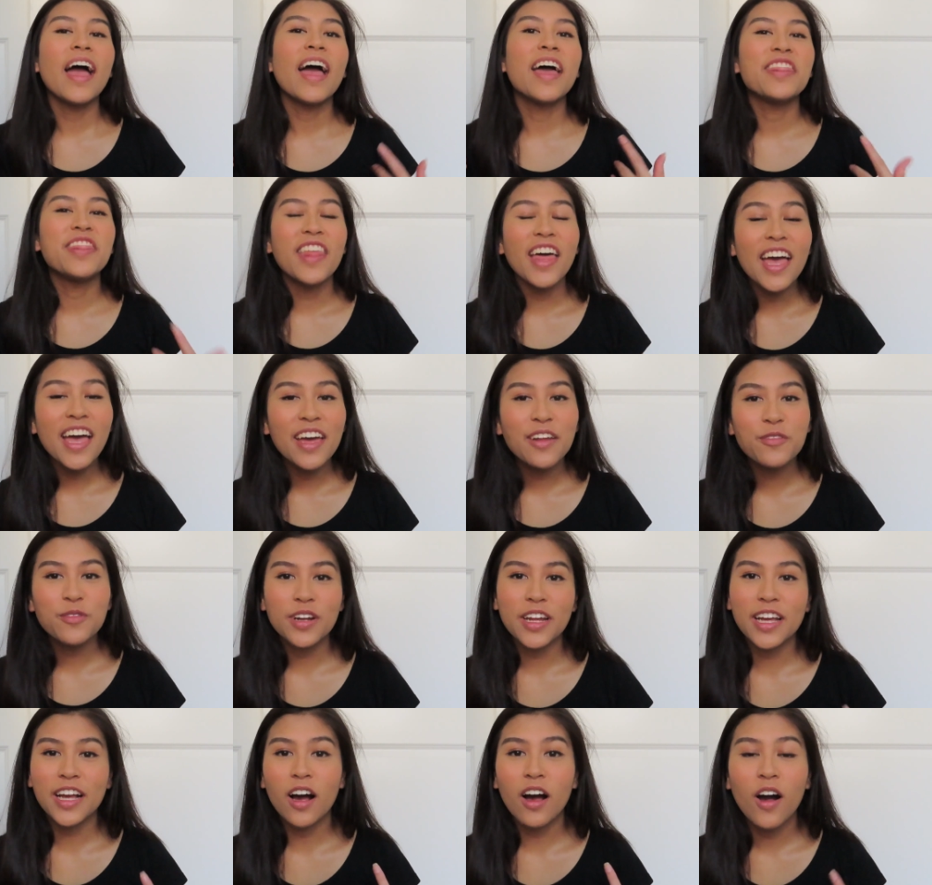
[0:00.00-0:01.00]
and then
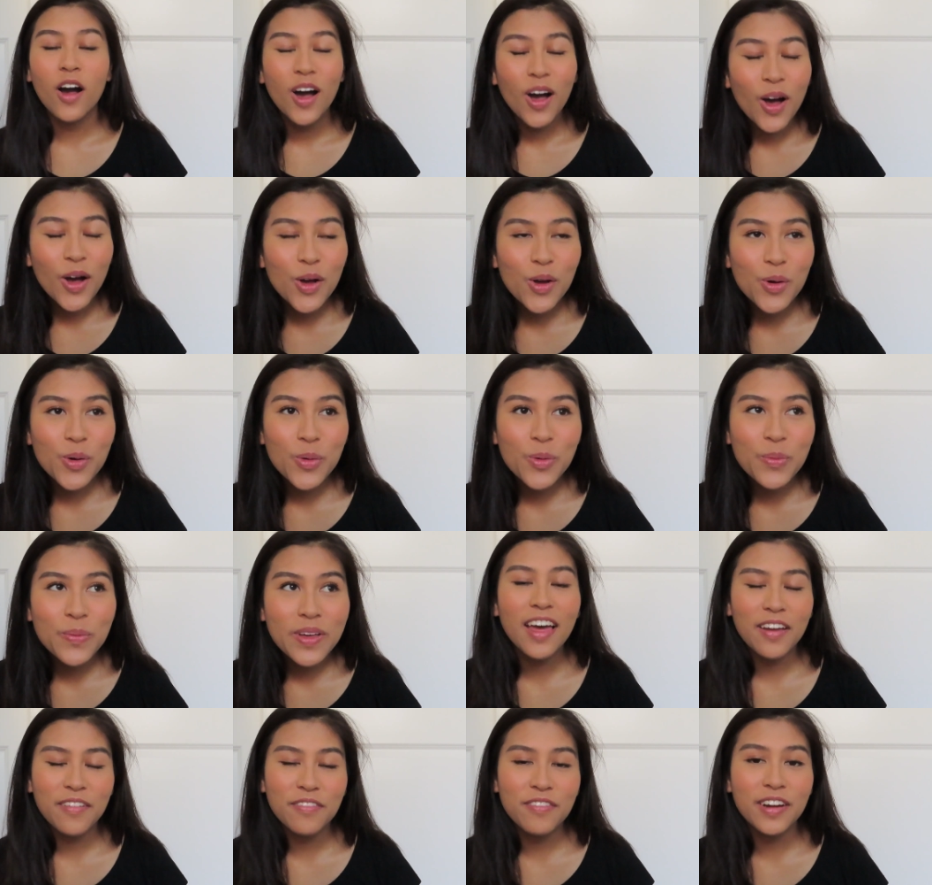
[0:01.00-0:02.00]
when I got
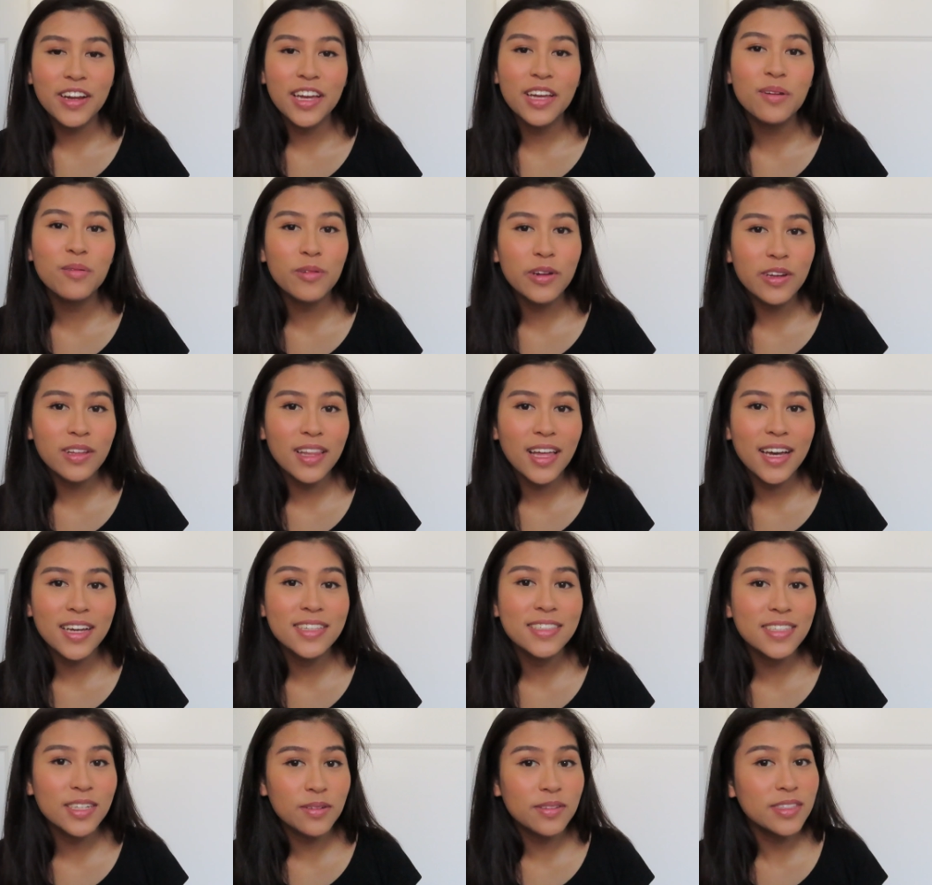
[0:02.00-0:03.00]
home I freaking
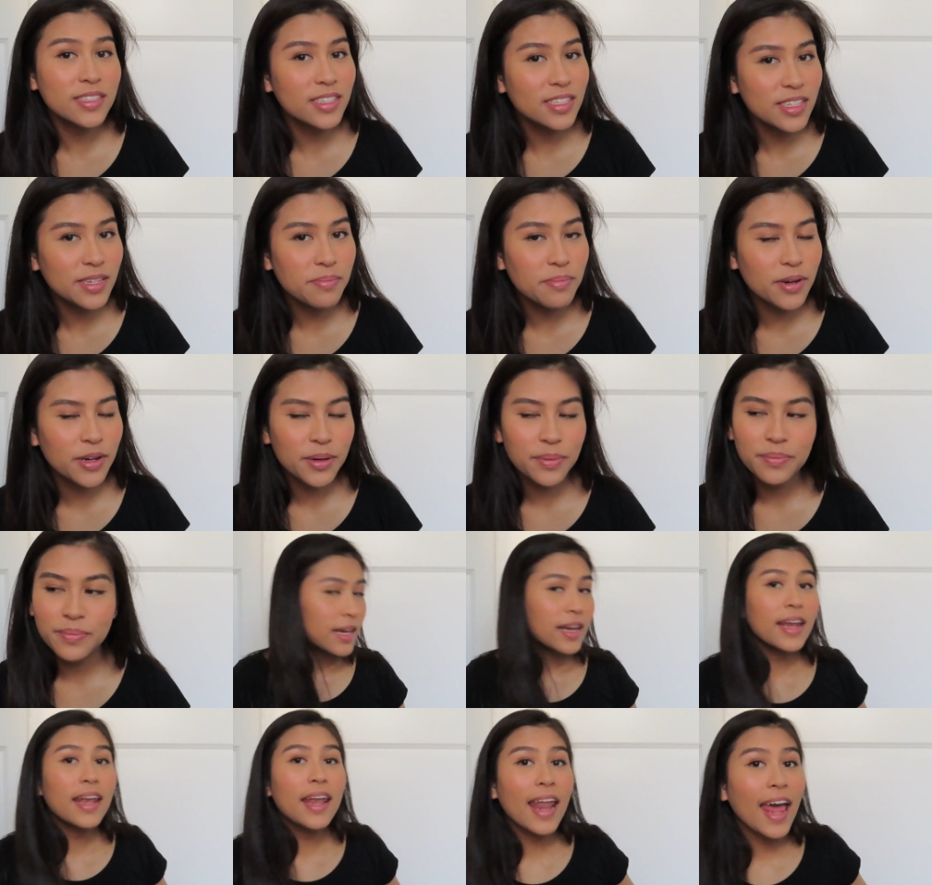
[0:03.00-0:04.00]
realized there was a zipper
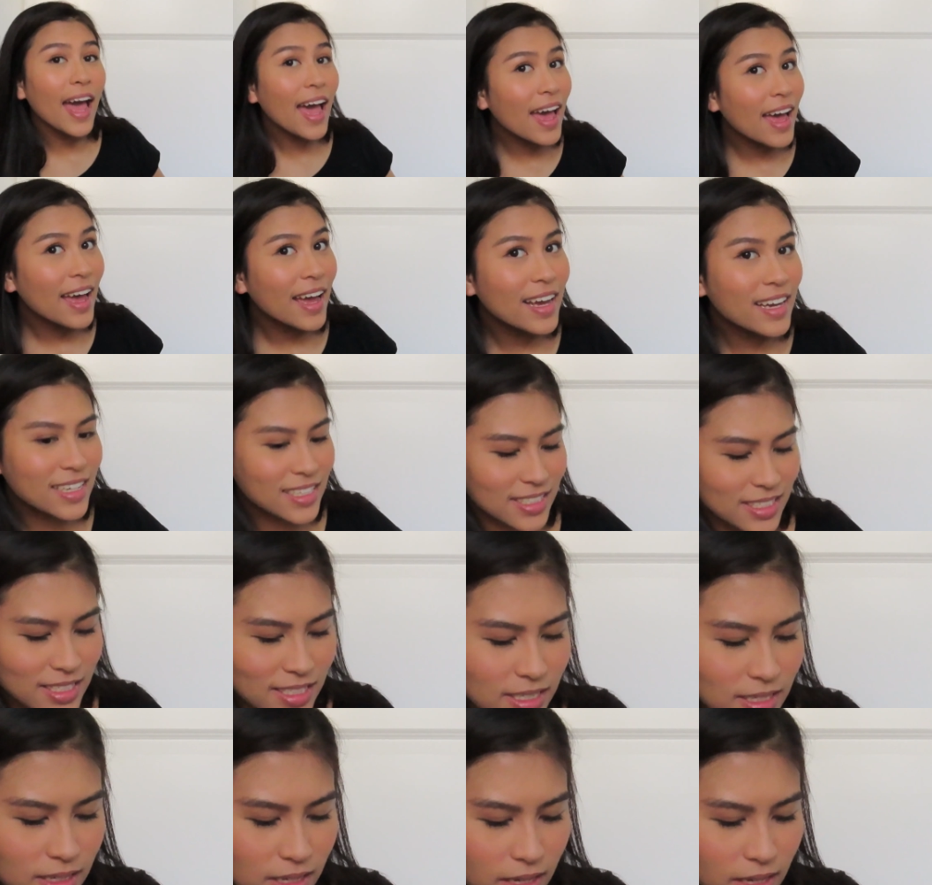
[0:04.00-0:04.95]
next